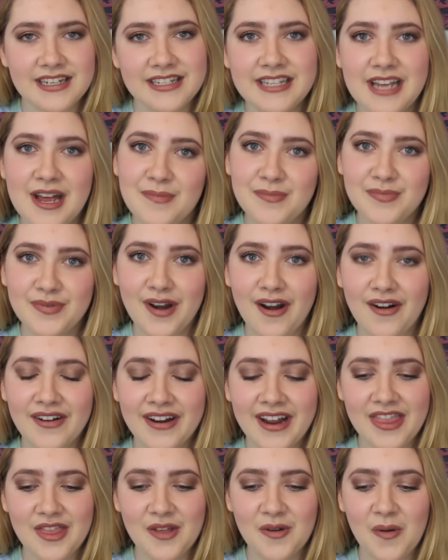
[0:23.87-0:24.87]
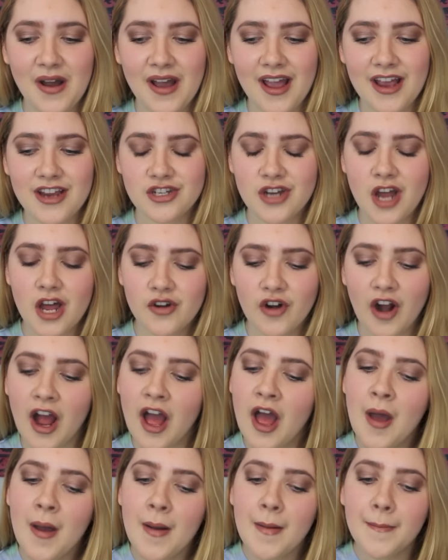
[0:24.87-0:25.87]
contemporary in the YA
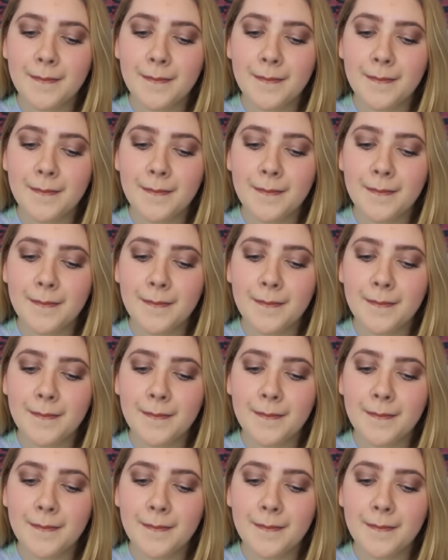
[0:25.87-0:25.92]
genre,